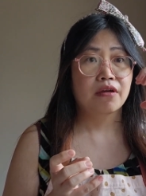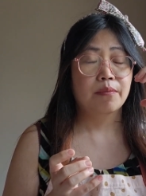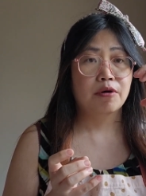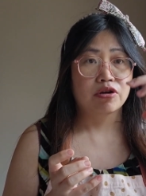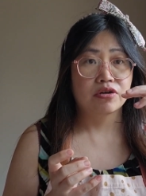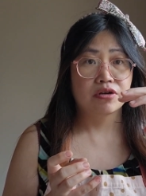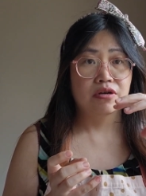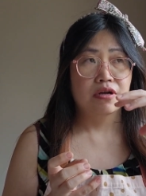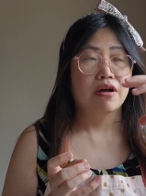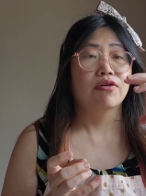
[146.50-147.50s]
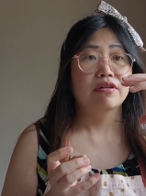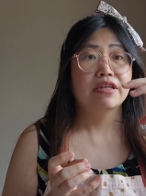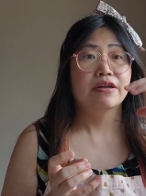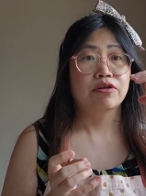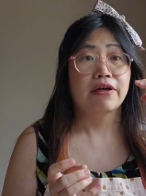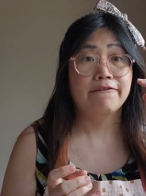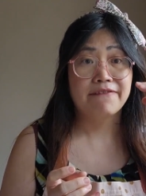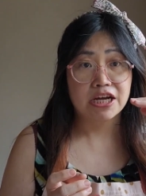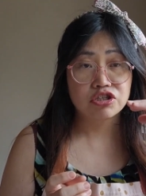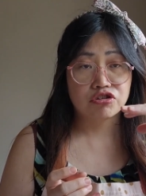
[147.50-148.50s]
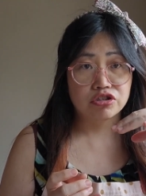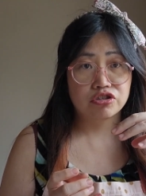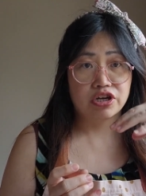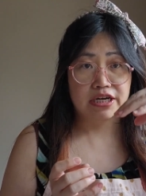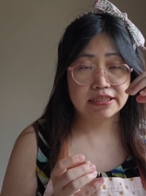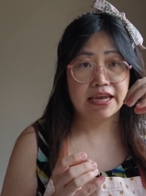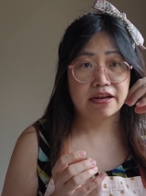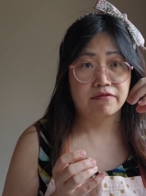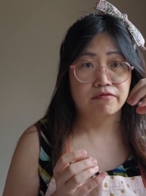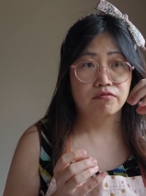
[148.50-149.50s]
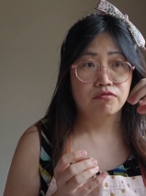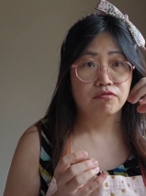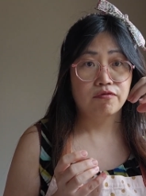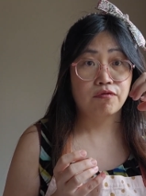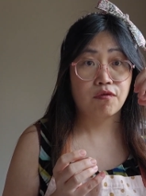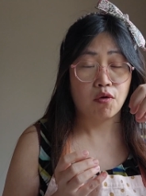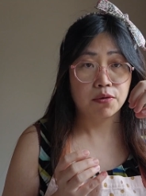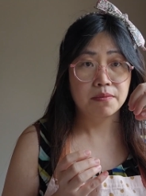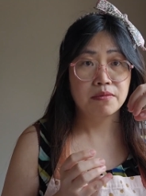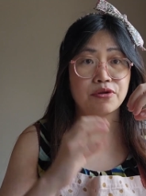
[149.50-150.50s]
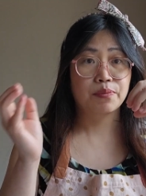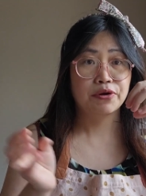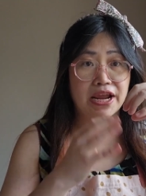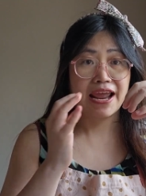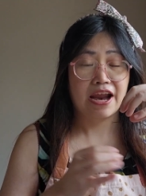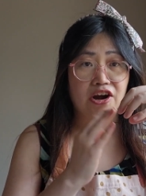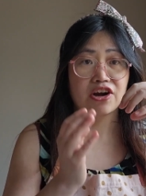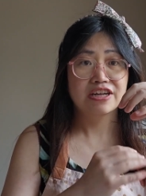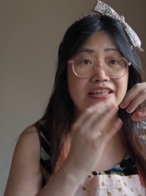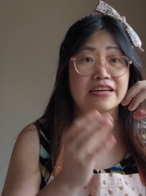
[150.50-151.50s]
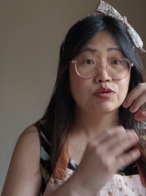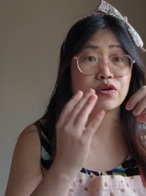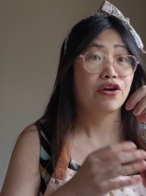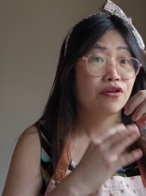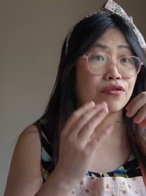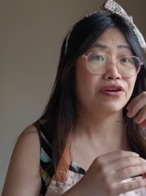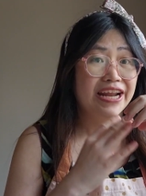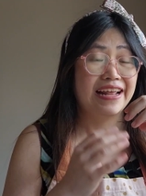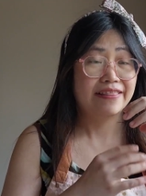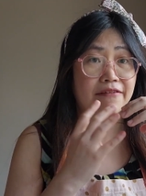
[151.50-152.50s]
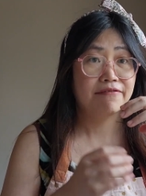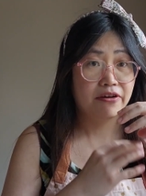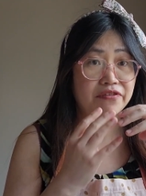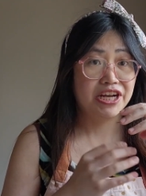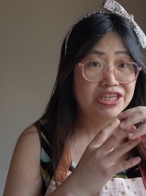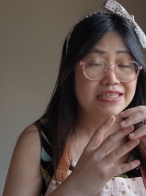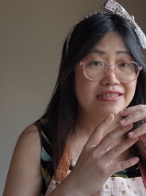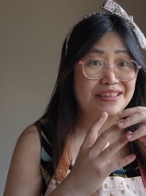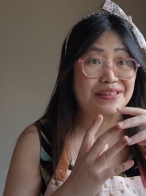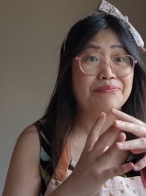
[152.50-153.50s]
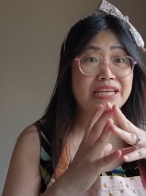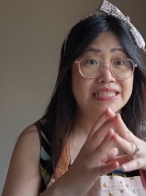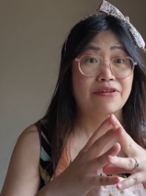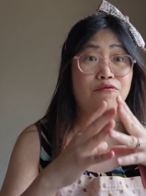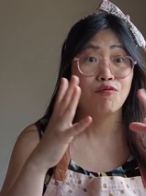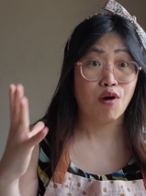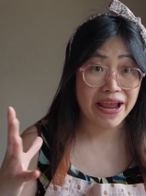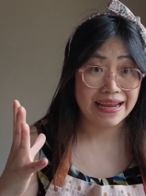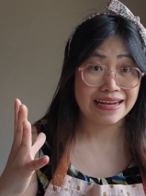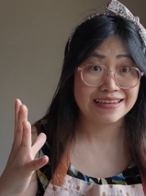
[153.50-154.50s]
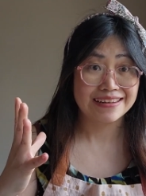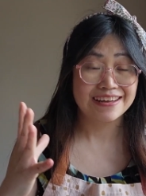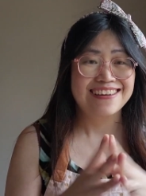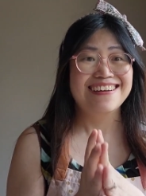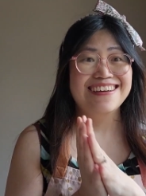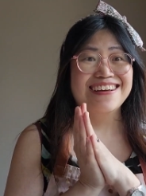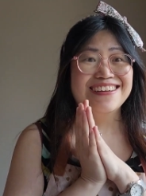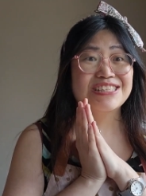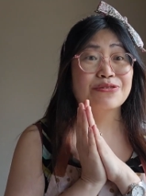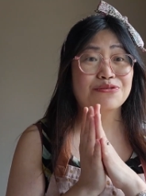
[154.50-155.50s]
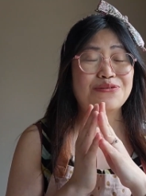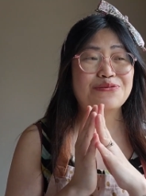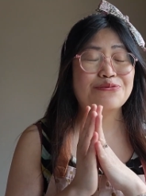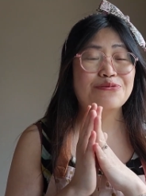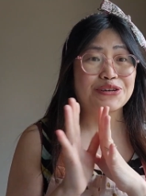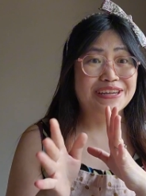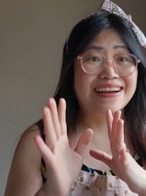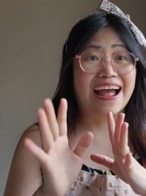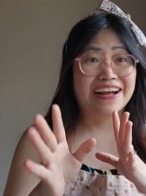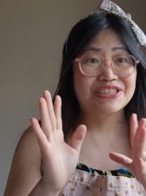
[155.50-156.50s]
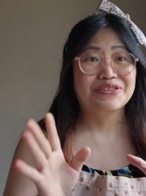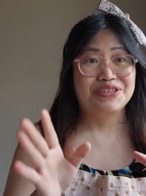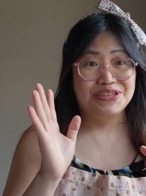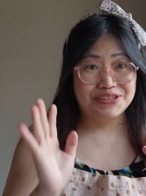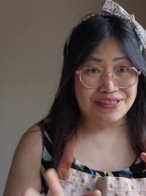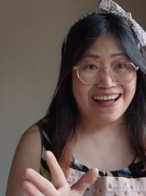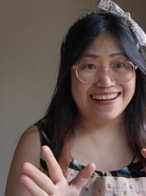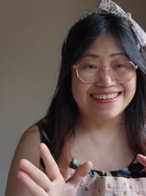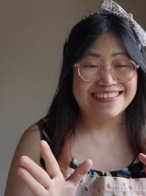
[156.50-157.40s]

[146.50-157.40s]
butter, or that fat structure can form, you're putting air, that's what creating that fluffiness, and then makes it white. So we're gonna actually do that.